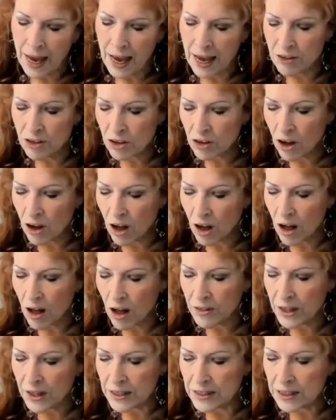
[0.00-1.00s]
and the
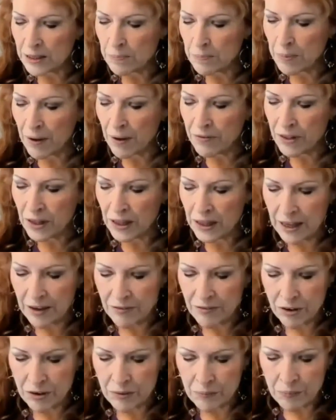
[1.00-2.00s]
caul that is above the
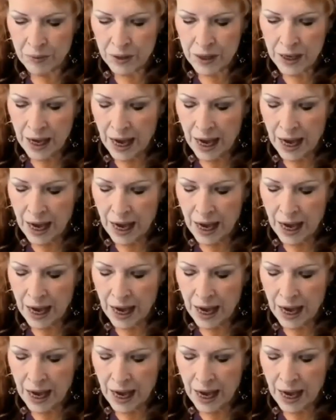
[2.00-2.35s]
liver,